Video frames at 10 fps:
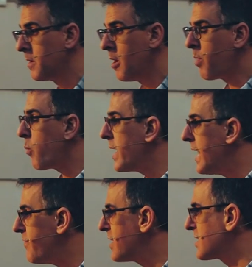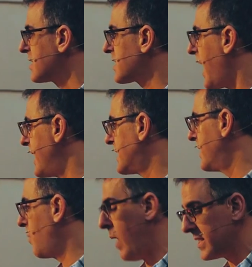But we live in a society in
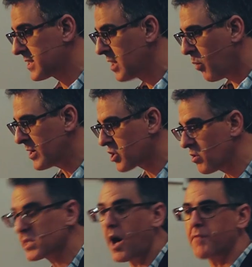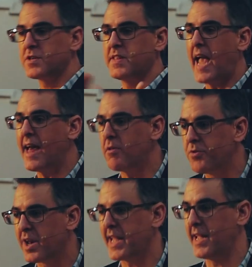the West which looks after the
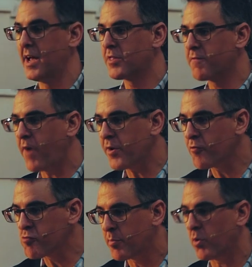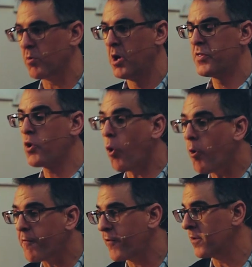elderly, the vulnerable, the
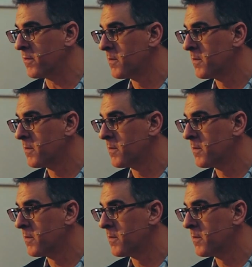orphan.